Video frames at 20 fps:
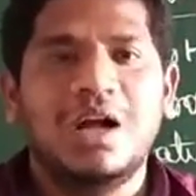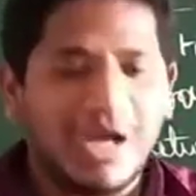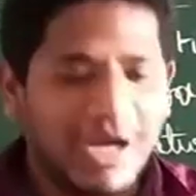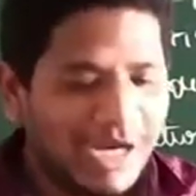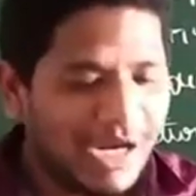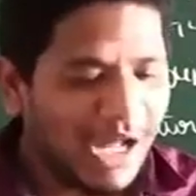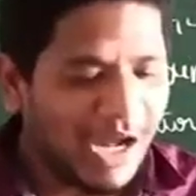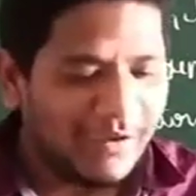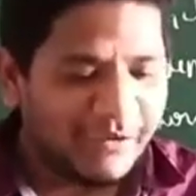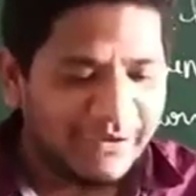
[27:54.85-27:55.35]

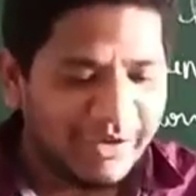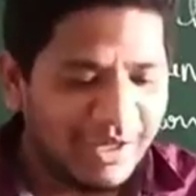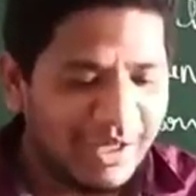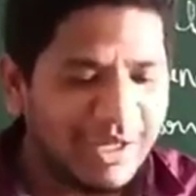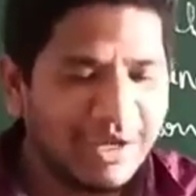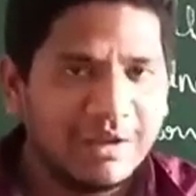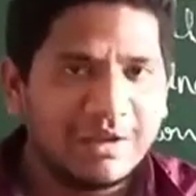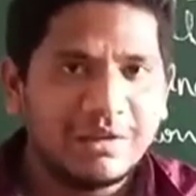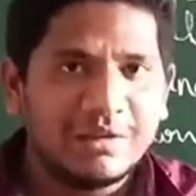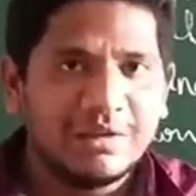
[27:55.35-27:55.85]
And
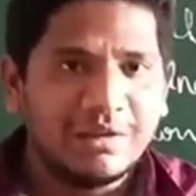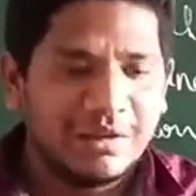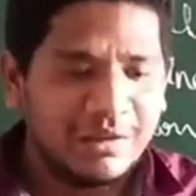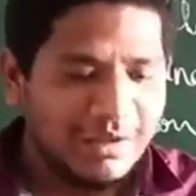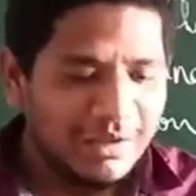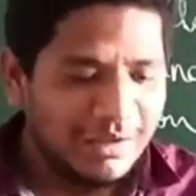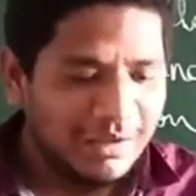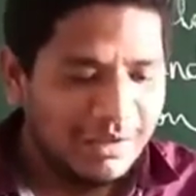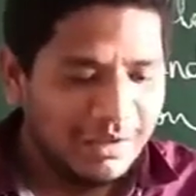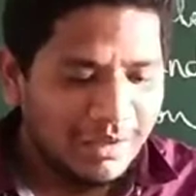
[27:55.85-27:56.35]

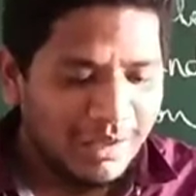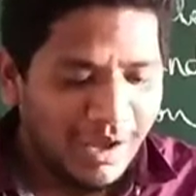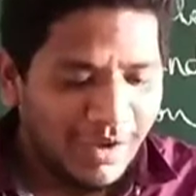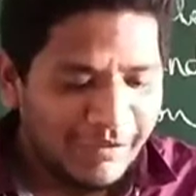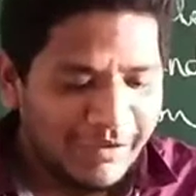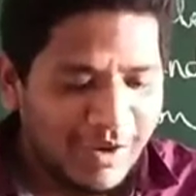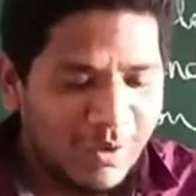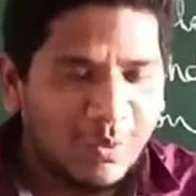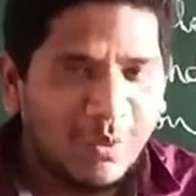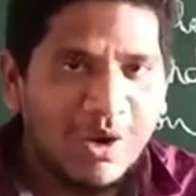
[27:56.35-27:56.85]
after
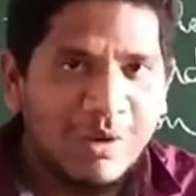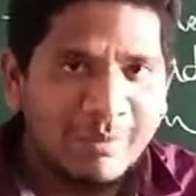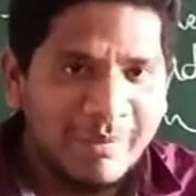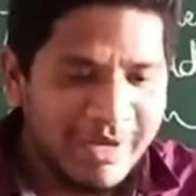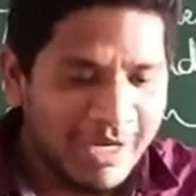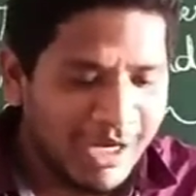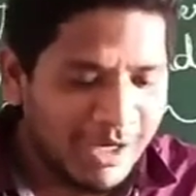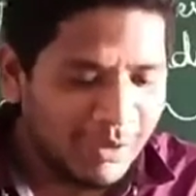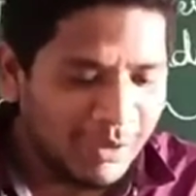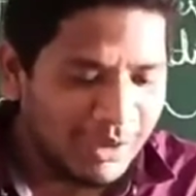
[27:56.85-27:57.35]
1
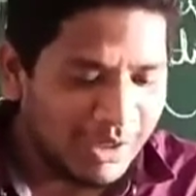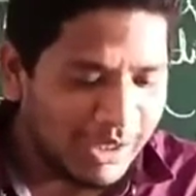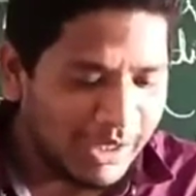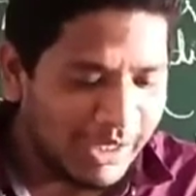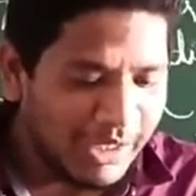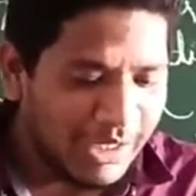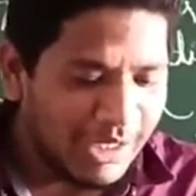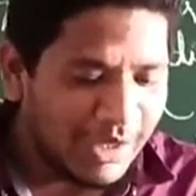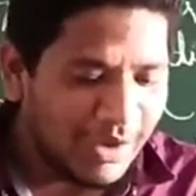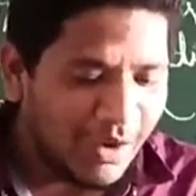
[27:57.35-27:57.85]
minute
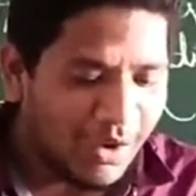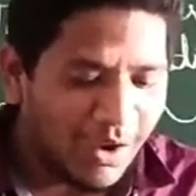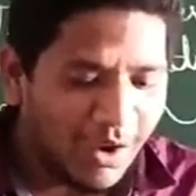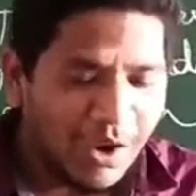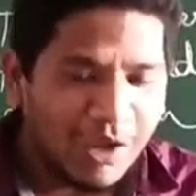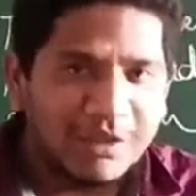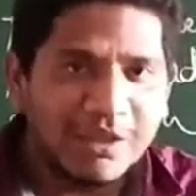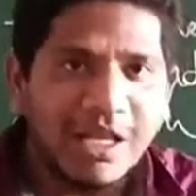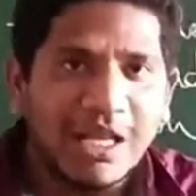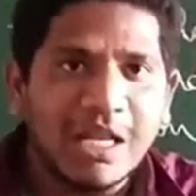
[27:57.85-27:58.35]
only,
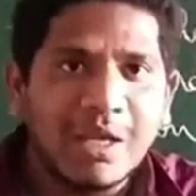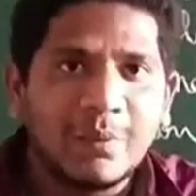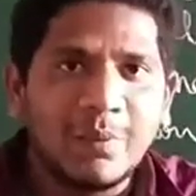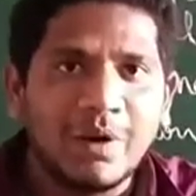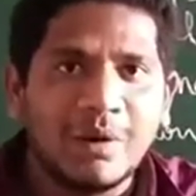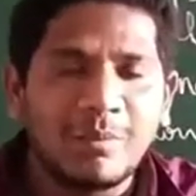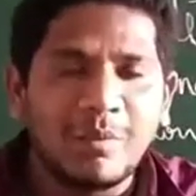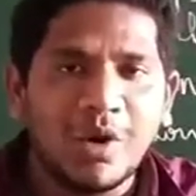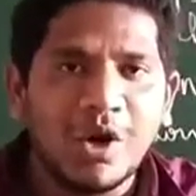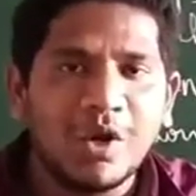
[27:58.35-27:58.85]
all the
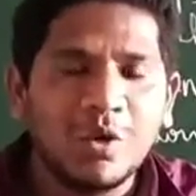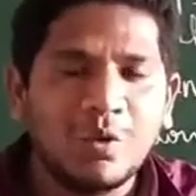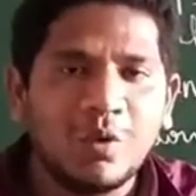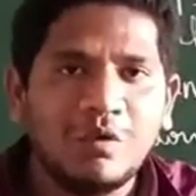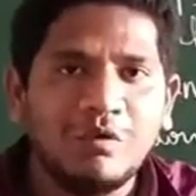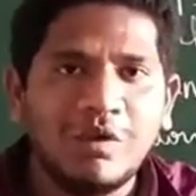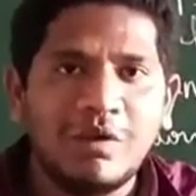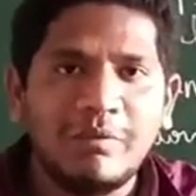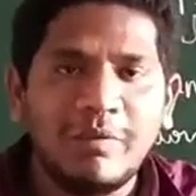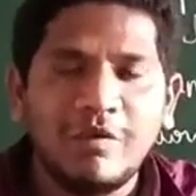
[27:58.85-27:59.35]
liquid
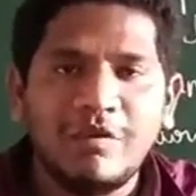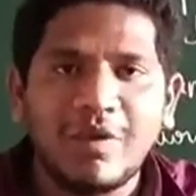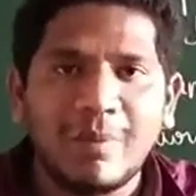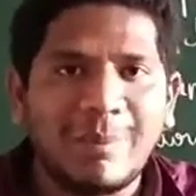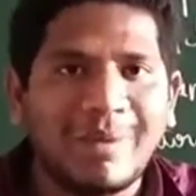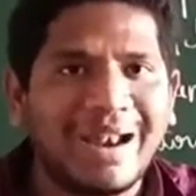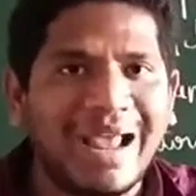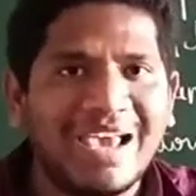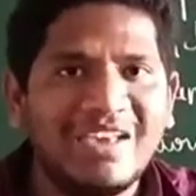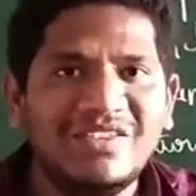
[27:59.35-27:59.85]
molecules will be
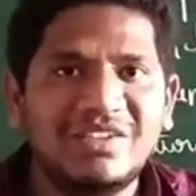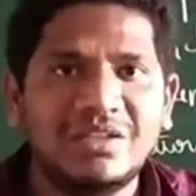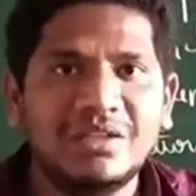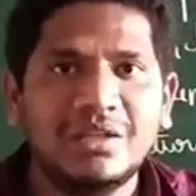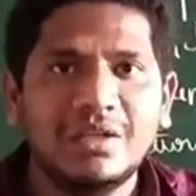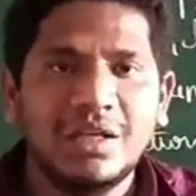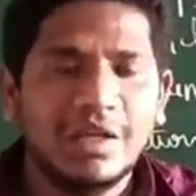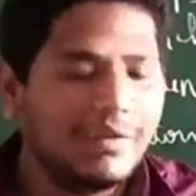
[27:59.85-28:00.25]
vaporized.